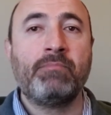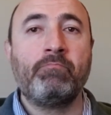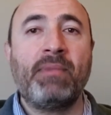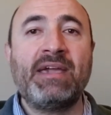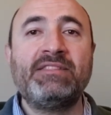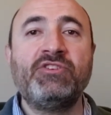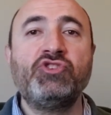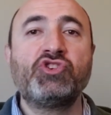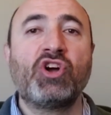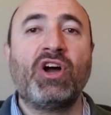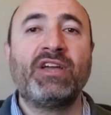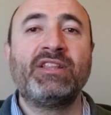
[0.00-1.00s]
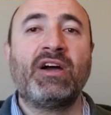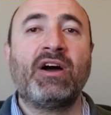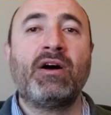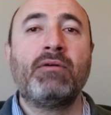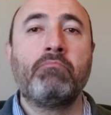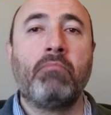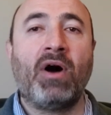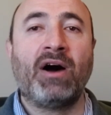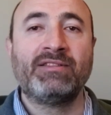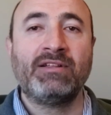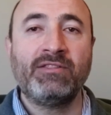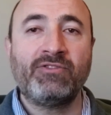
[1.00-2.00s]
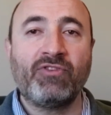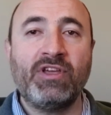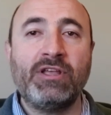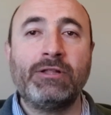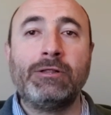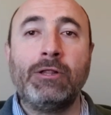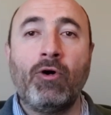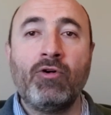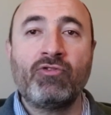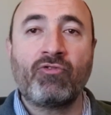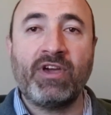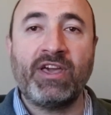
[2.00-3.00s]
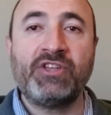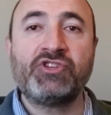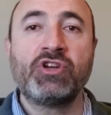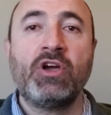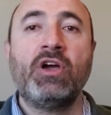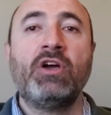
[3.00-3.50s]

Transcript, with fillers: made in China Model 3 long-range